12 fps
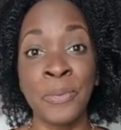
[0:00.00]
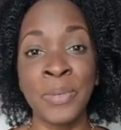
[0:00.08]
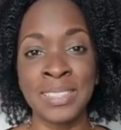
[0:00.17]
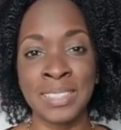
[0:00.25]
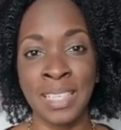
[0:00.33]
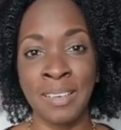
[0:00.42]

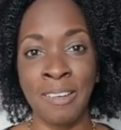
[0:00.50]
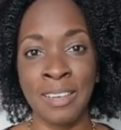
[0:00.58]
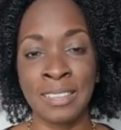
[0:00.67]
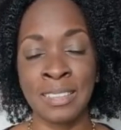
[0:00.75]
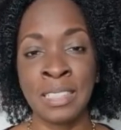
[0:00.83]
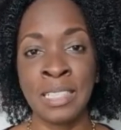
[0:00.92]
focusing
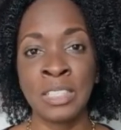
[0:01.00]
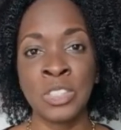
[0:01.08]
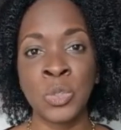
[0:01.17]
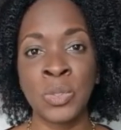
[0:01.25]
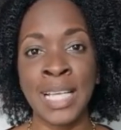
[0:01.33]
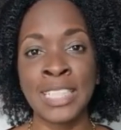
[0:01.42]
on
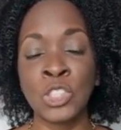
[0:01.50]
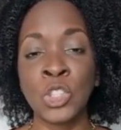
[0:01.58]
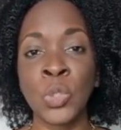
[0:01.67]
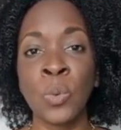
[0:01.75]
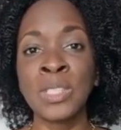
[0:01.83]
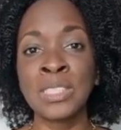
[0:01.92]
so that you
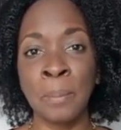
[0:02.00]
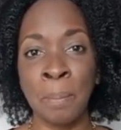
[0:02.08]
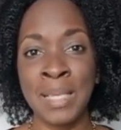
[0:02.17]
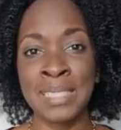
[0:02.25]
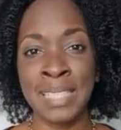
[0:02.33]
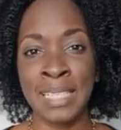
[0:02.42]
don't
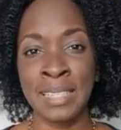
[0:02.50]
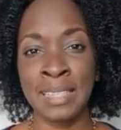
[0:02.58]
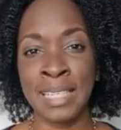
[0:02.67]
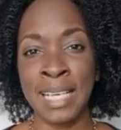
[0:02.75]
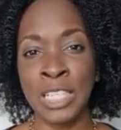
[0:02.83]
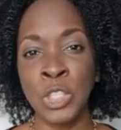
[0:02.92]
miss
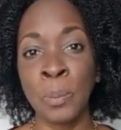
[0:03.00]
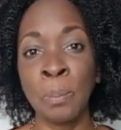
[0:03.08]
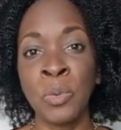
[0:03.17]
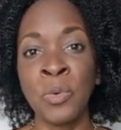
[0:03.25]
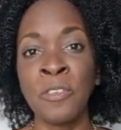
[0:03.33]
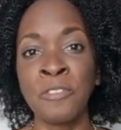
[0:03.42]
anything and you
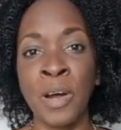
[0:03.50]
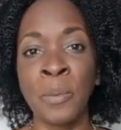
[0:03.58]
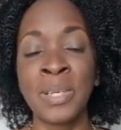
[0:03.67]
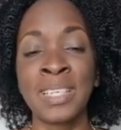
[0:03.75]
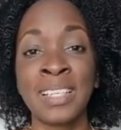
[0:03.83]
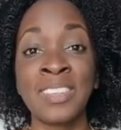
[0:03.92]
move
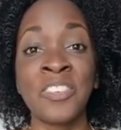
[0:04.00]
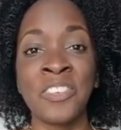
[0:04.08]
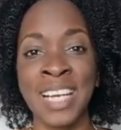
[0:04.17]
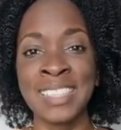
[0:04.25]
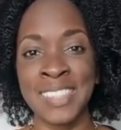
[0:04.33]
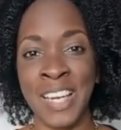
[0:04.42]
forward in the
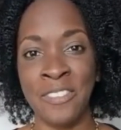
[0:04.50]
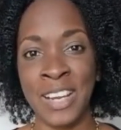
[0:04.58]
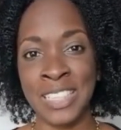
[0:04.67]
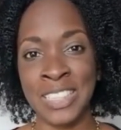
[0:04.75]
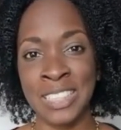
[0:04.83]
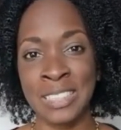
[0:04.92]
right
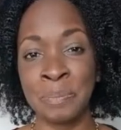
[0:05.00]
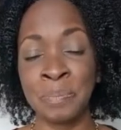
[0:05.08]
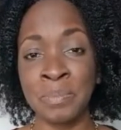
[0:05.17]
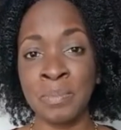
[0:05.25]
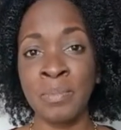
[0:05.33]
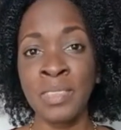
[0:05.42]
direction
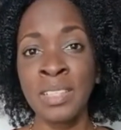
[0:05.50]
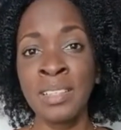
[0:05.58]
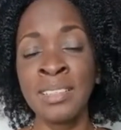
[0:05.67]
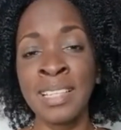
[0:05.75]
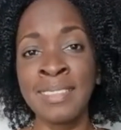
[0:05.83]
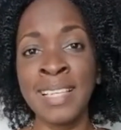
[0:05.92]

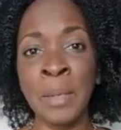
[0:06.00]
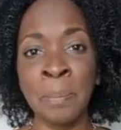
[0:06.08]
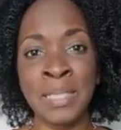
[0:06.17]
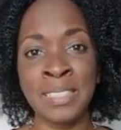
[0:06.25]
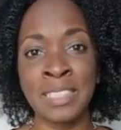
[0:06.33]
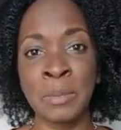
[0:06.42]
then that
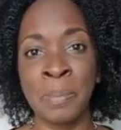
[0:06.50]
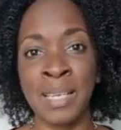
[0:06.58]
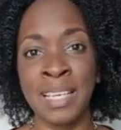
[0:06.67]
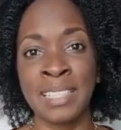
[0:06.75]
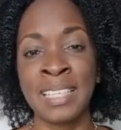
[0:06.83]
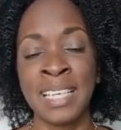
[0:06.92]
business
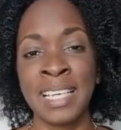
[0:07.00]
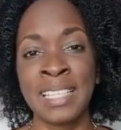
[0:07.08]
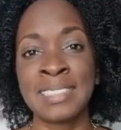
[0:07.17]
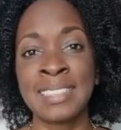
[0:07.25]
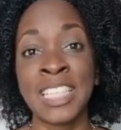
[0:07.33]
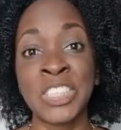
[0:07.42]
plan
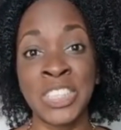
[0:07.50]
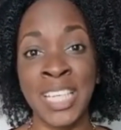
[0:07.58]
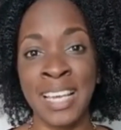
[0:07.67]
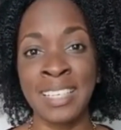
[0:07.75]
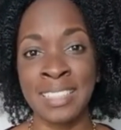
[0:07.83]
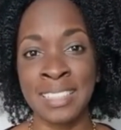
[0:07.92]
is that
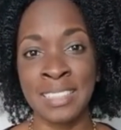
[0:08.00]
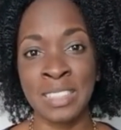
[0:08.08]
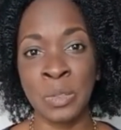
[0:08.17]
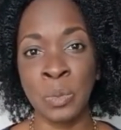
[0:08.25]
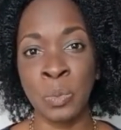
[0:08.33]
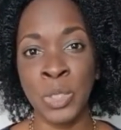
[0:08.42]

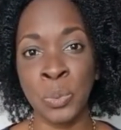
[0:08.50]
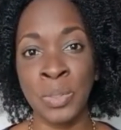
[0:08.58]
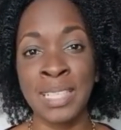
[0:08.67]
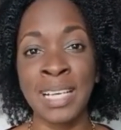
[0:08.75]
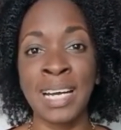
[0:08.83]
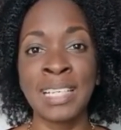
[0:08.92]
checklist which
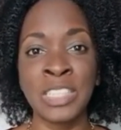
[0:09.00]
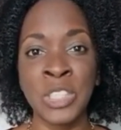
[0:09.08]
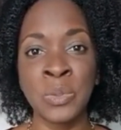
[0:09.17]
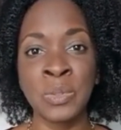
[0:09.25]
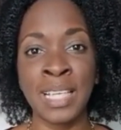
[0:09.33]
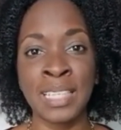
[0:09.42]
will guide
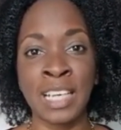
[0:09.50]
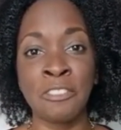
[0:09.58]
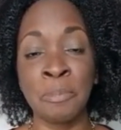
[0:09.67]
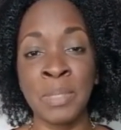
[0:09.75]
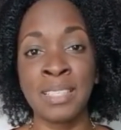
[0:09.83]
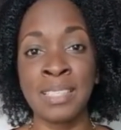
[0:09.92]
you that
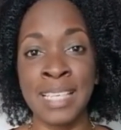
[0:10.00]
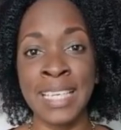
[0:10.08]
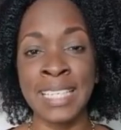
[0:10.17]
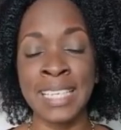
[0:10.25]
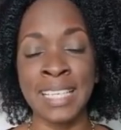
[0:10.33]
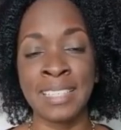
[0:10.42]
I've put a
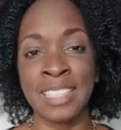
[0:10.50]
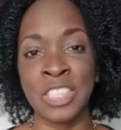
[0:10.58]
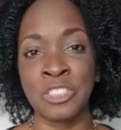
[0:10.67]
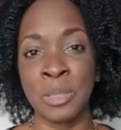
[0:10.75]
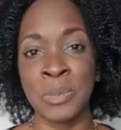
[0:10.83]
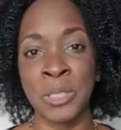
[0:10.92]
link in the
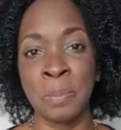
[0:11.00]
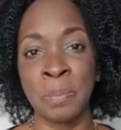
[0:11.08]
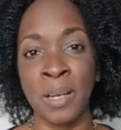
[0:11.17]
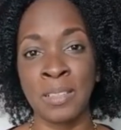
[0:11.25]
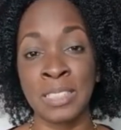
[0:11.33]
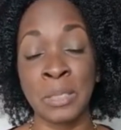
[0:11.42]
description
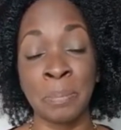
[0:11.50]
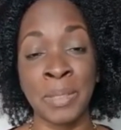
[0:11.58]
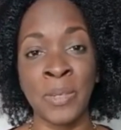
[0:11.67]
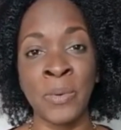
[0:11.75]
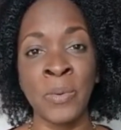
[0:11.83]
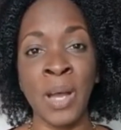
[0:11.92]
box
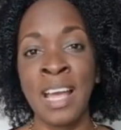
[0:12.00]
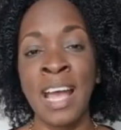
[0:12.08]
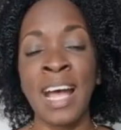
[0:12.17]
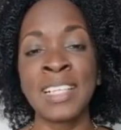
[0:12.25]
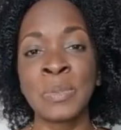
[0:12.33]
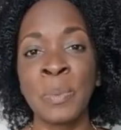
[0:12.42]
below
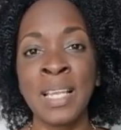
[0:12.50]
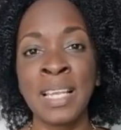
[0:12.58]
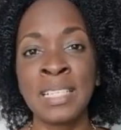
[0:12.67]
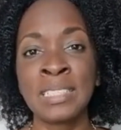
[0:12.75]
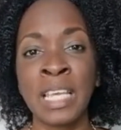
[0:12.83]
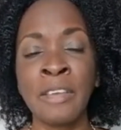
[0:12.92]
as well
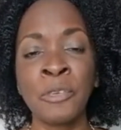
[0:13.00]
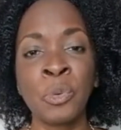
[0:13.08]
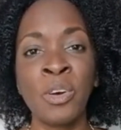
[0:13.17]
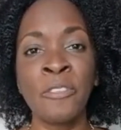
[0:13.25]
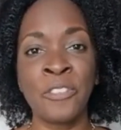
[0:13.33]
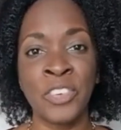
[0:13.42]
as if you
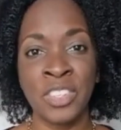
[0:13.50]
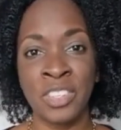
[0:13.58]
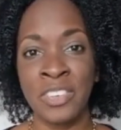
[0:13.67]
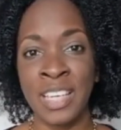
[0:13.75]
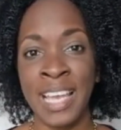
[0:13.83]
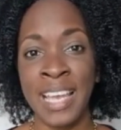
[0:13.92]
are further
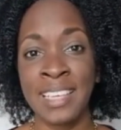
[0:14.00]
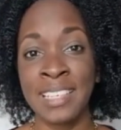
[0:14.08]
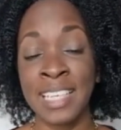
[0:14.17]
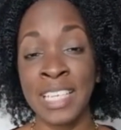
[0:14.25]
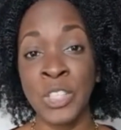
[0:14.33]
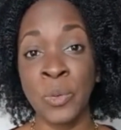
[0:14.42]
ahead
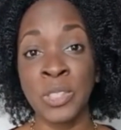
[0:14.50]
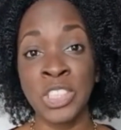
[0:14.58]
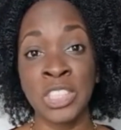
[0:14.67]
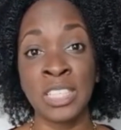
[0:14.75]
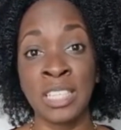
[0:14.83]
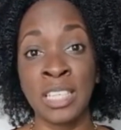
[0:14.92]
in your
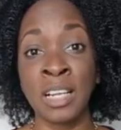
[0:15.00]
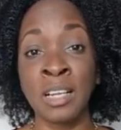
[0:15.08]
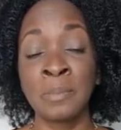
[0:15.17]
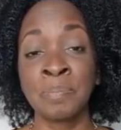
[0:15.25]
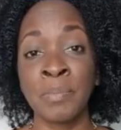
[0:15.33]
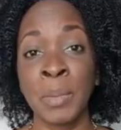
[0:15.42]
journey
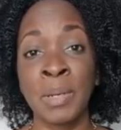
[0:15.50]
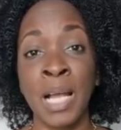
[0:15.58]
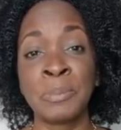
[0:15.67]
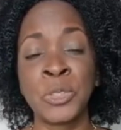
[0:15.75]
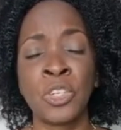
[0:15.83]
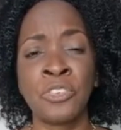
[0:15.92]

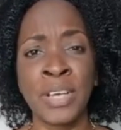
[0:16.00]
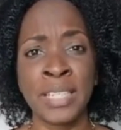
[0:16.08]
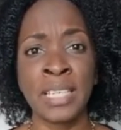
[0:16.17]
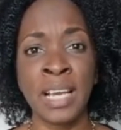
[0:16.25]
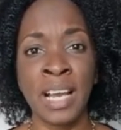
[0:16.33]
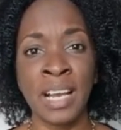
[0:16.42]
Perhaps you already
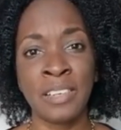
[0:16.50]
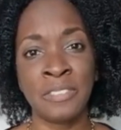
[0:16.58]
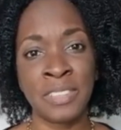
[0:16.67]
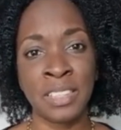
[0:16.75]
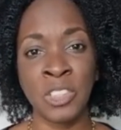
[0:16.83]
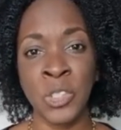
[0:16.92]
have
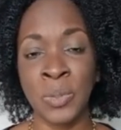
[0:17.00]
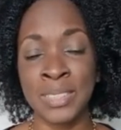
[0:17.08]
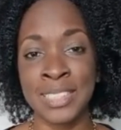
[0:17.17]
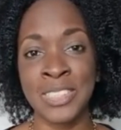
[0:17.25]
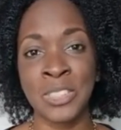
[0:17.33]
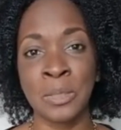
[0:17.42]
your
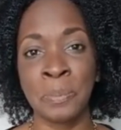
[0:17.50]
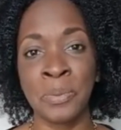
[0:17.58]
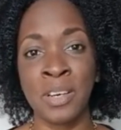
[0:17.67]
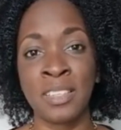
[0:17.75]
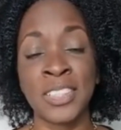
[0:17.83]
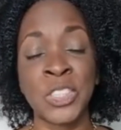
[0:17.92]
digital
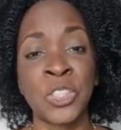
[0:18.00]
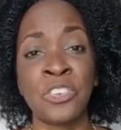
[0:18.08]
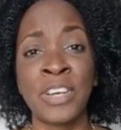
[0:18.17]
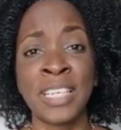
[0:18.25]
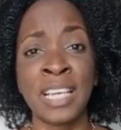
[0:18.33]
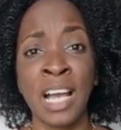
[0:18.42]
product, you
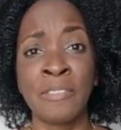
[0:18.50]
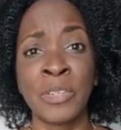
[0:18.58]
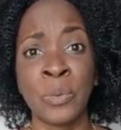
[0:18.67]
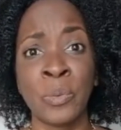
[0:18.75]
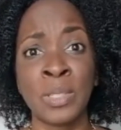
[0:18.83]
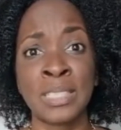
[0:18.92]
already have an
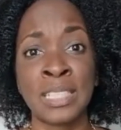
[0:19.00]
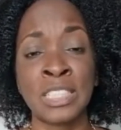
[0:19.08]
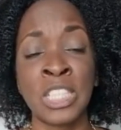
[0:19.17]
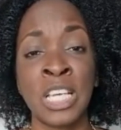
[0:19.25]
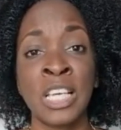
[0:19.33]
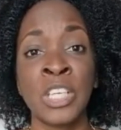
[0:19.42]
audience,
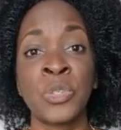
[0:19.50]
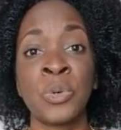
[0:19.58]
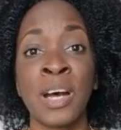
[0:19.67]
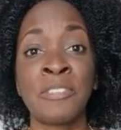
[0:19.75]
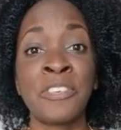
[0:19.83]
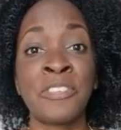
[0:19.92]
you
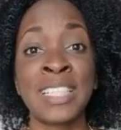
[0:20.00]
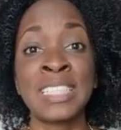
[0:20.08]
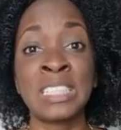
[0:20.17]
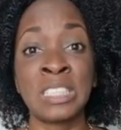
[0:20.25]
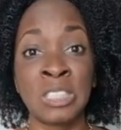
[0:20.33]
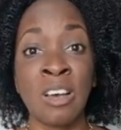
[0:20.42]
have already
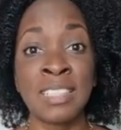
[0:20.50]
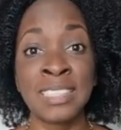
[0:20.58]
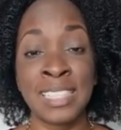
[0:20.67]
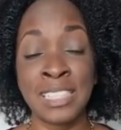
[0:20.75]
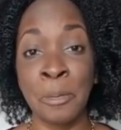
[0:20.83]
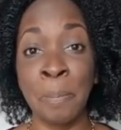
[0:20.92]

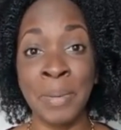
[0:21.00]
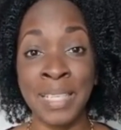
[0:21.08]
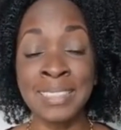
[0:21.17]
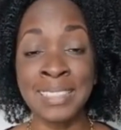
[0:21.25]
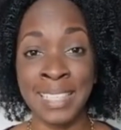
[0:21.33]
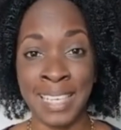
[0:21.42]
started
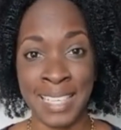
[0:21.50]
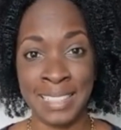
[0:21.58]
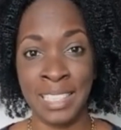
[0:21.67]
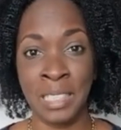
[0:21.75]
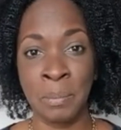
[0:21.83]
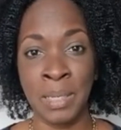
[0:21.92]
building an
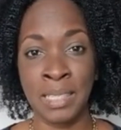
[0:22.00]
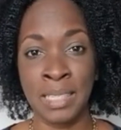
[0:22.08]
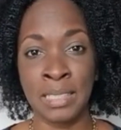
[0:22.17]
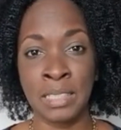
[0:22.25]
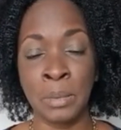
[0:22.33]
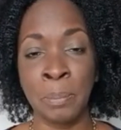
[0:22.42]
email
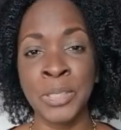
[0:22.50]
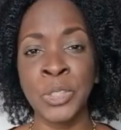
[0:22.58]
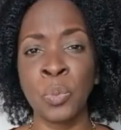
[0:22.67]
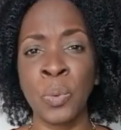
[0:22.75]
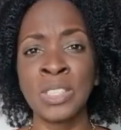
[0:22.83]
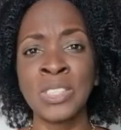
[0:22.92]
list, but you
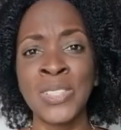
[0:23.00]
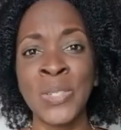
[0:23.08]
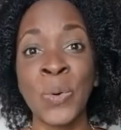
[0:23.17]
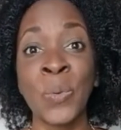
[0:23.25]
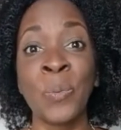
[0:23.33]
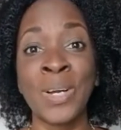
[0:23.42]
want to know
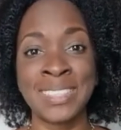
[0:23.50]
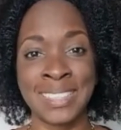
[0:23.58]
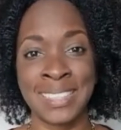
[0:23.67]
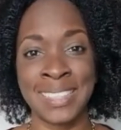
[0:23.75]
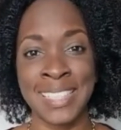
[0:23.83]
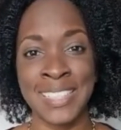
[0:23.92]
what to
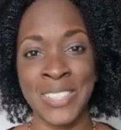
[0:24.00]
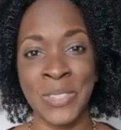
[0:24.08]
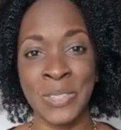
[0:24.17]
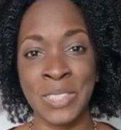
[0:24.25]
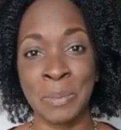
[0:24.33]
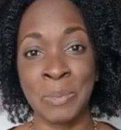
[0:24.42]
say to your
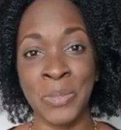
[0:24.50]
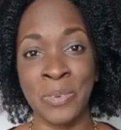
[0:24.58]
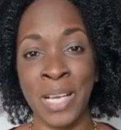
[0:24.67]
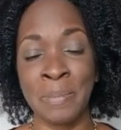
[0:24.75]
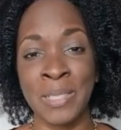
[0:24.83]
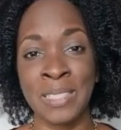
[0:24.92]

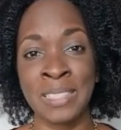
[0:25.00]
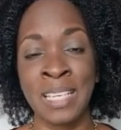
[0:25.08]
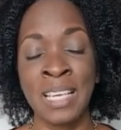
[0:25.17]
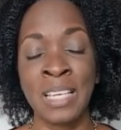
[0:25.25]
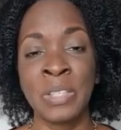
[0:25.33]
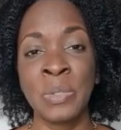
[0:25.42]
subscribers.
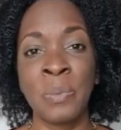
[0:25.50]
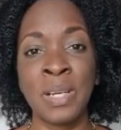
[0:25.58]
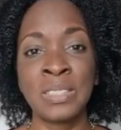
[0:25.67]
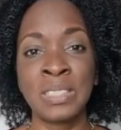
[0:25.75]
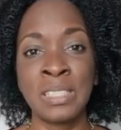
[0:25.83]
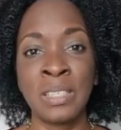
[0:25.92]
You want
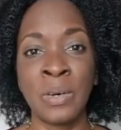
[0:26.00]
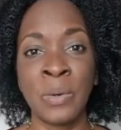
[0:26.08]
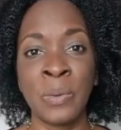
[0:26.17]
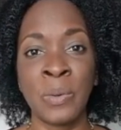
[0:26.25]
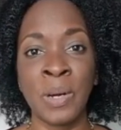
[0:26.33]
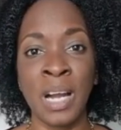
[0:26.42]
to
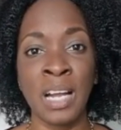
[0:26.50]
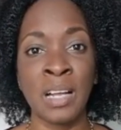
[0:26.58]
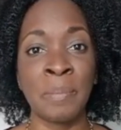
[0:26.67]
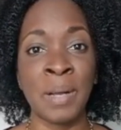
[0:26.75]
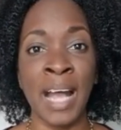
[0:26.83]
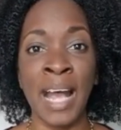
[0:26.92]
know
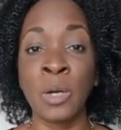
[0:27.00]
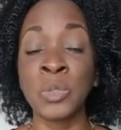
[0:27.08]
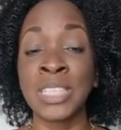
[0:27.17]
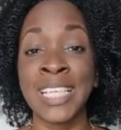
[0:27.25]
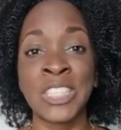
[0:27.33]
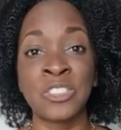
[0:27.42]
um, how
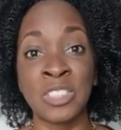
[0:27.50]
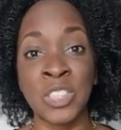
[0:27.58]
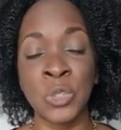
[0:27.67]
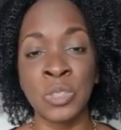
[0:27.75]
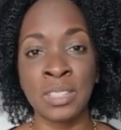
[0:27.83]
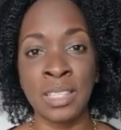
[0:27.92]
to
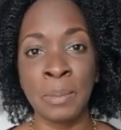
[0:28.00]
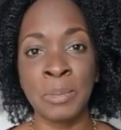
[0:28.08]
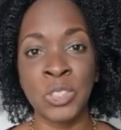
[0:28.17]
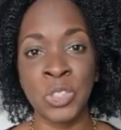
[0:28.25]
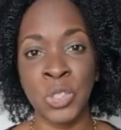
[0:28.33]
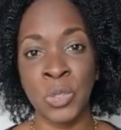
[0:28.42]
introduce them
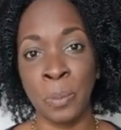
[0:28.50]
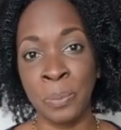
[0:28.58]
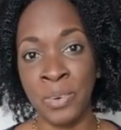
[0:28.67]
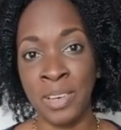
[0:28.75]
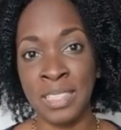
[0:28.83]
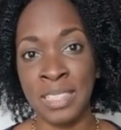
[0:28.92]
to your
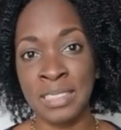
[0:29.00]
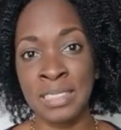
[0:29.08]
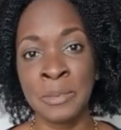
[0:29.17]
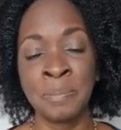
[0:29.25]
product.